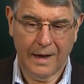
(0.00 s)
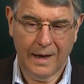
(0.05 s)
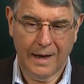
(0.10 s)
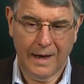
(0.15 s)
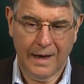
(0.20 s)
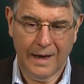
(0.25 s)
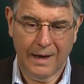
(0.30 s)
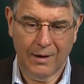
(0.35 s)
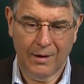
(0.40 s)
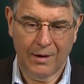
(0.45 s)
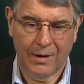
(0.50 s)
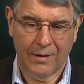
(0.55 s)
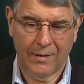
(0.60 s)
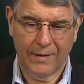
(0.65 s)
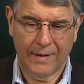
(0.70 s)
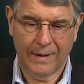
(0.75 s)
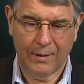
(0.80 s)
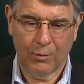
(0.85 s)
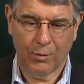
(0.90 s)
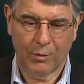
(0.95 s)

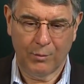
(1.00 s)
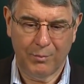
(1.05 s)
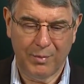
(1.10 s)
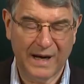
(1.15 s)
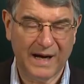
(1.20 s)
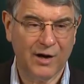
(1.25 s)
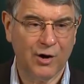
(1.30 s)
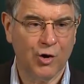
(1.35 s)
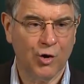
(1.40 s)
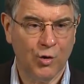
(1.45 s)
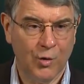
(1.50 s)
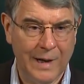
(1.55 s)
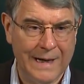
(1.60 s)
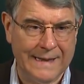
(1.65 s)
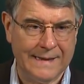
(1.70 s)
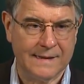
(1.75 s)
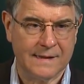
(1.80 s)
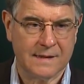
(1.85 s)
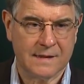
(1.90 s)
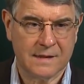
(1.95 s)
they were big
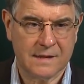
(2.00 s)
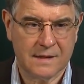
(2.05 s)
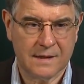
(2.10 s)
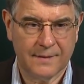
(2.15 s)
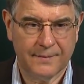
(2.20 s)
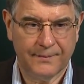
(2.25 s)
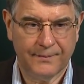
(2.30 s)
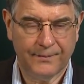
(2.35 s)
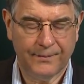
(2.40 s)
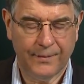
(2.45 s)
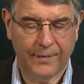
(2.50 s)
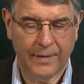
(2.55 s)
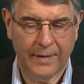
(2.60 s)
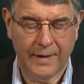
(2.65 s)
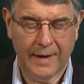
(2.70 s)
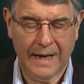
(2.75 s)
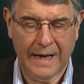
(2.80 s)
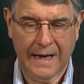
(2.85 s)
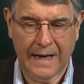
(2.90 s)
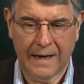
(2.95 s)
crates
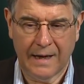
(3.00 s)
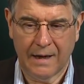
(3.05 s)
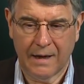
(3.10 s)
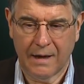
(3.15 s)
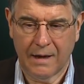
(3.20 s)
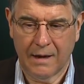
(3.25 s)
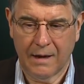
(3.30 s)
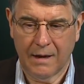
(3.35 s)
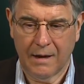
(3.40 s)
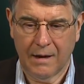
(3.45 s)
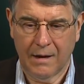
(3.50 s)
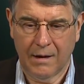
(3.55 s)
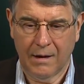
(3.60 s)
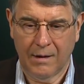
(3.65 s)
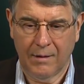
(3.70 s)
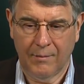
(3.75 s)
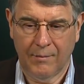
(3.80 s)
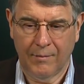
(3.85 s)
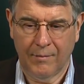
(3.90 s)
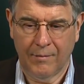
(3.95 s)
that
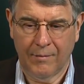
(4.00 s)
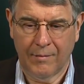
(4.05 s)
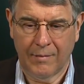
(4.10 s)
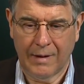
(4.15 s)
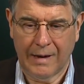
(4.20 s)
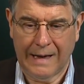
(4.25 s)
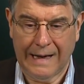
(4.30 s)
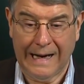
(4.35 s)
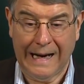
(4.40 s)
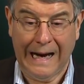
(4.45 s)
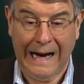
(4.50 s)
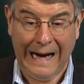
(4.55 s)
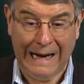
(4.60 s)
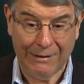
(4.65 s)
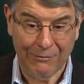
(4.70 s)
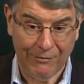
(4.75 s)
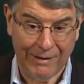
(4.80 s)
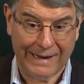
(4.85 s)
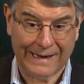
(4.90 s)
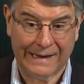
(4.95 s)

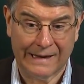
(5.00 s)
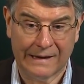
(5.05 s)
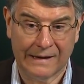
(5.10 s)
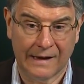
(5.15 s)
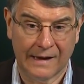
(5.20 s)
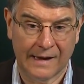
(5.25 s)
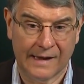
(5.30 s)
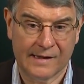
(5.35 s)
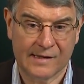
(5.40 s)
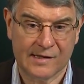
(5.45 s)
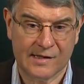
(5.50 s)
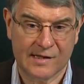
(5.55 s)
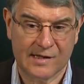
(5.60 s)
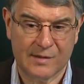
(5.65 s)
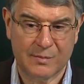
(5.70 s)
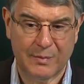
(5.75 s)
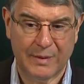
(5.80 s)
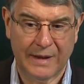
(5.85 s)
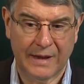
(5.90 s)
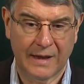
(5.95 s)
I recognized
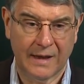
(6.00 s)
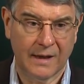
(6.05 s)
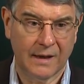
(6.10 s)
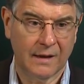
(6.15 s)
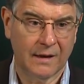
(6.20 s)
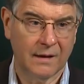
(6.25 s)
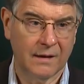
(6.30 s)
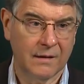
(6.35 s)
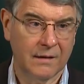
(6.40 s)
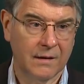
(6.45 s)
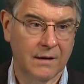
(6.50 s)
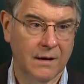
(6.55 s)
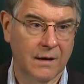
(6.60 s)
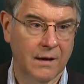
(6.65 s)
as being